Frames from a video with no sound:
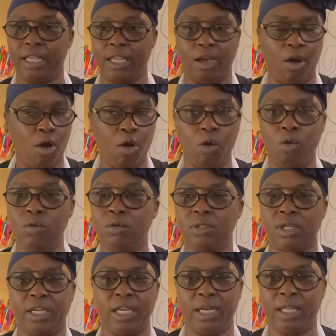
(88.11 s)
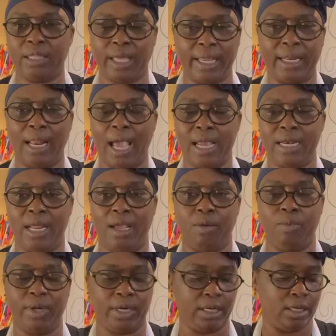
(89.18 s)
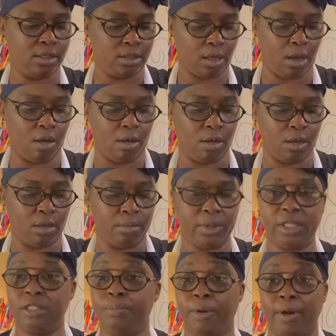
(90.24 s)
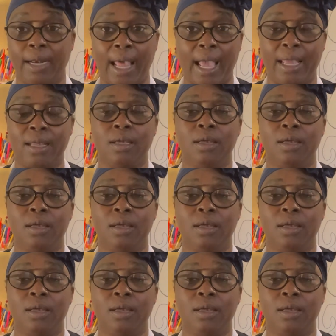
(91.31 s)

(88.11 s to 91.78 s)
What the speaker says: get holes or anything like that with this this burlap.